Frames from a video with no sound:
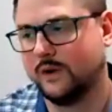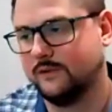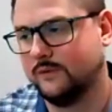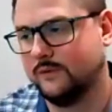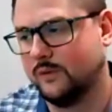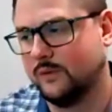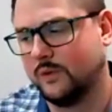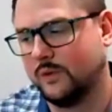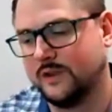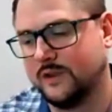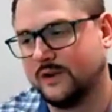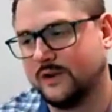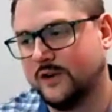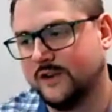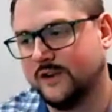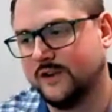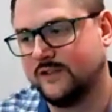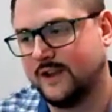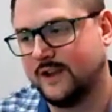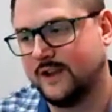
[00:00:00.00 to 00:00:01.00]
of the
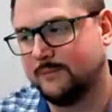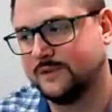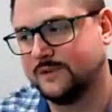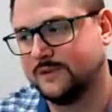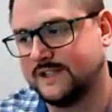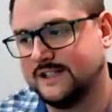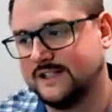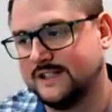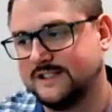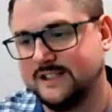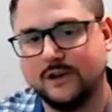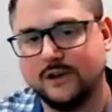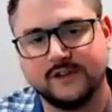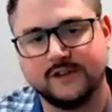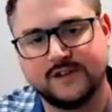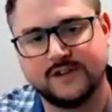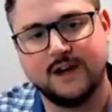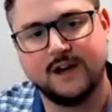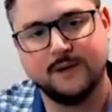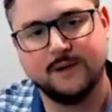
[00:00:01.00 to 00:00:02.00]
good examples I see all
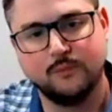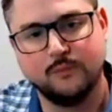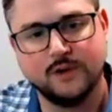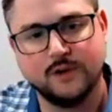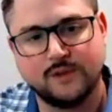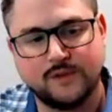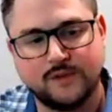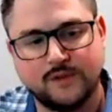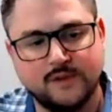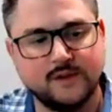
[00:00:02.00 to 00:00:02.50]
the time with